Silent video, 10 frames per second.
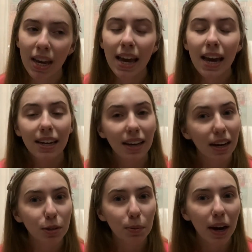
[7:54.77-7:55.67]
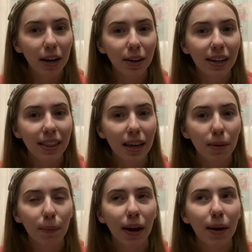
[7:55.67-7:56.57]
And not to brag or anything,
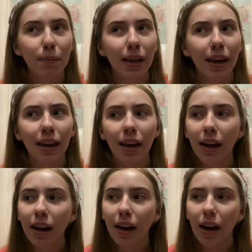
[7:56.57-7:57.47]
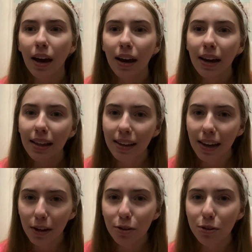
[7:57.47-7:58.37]
but I'm like highly
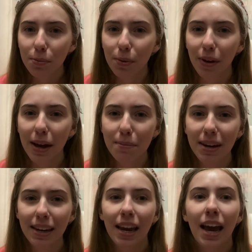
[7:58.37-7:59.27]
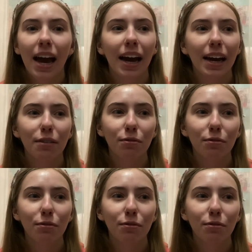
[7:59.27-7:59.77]
eligible. I mean, I have